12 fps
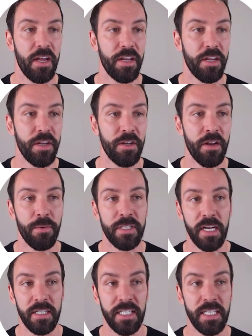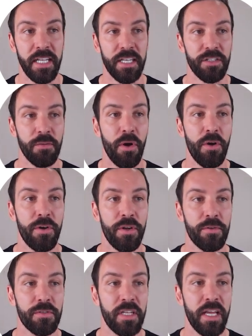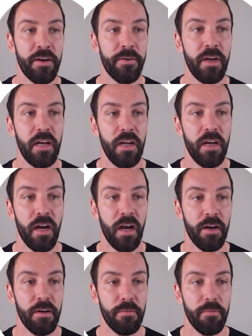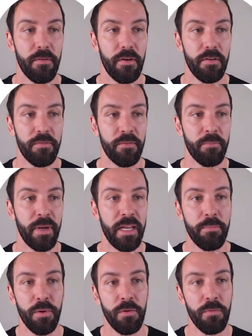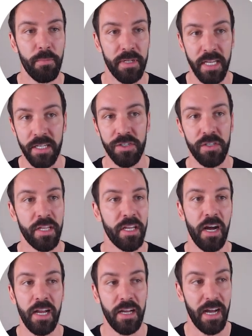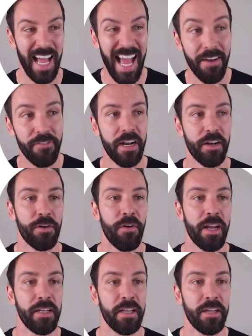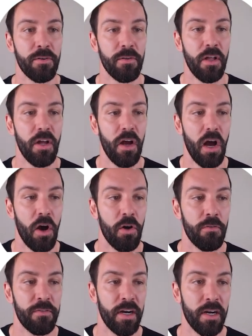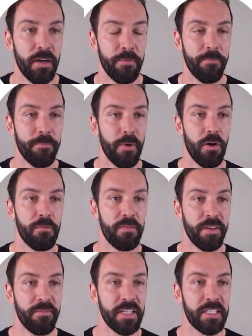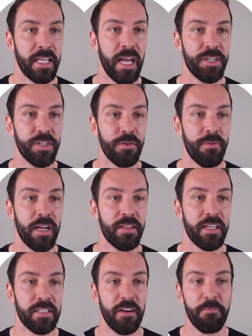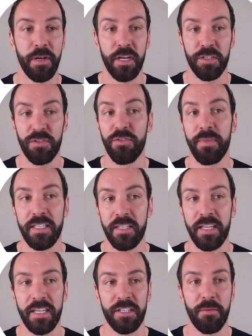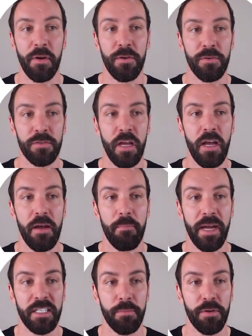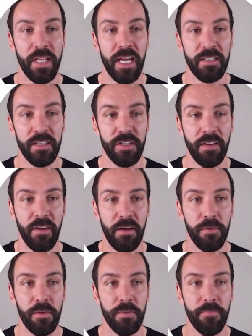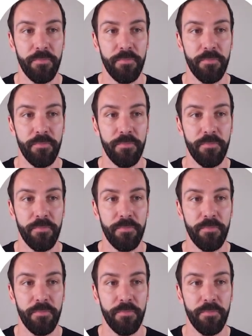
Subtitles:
we start to see testimonials now from people. Potentially, I haven't had a great deal of investigation around their stuff, but I assume these are testimonials based upon the ads. Let's have a look.